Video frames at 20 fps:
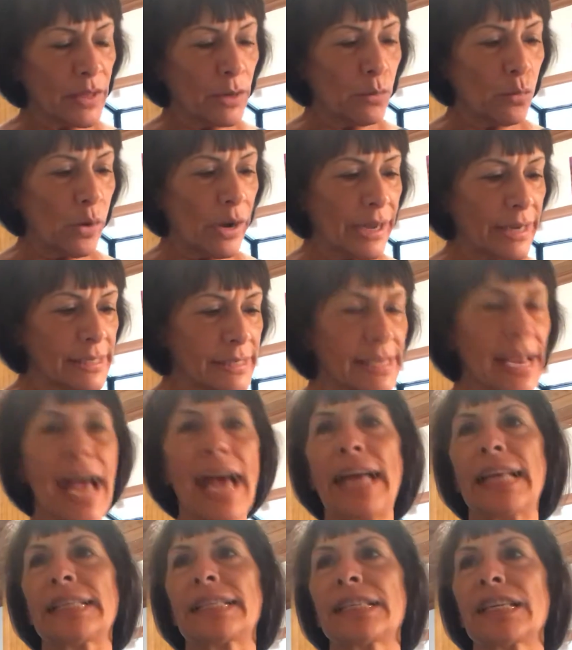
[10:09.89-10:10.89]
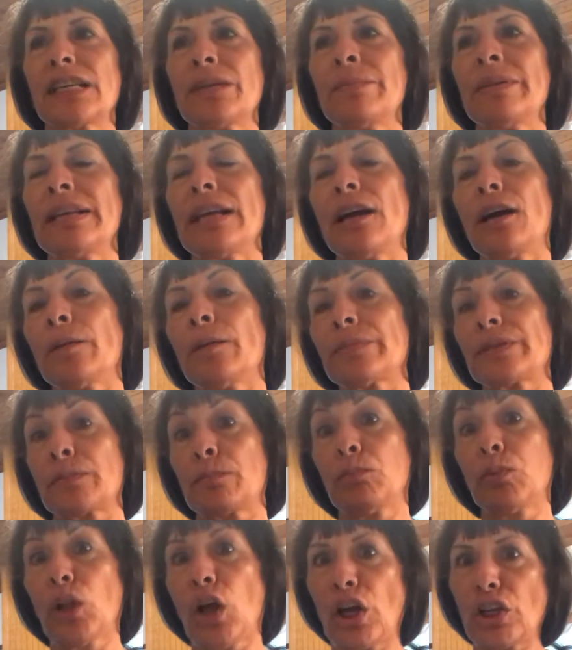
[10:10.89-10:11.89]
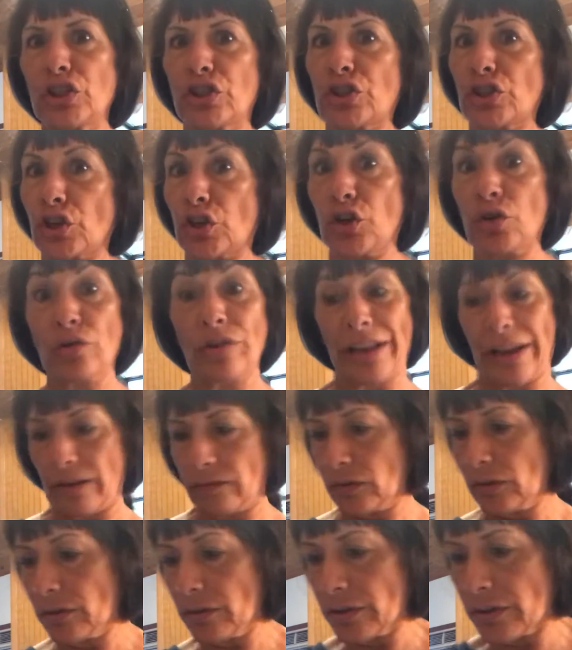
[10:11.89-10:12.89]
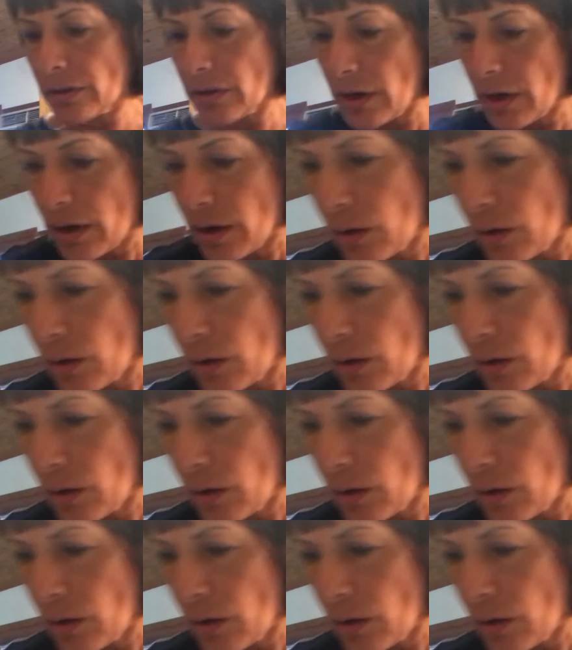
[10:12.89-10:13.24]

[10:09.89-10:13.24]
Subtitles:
Why is that? Cinnamon helps blood sugar levels.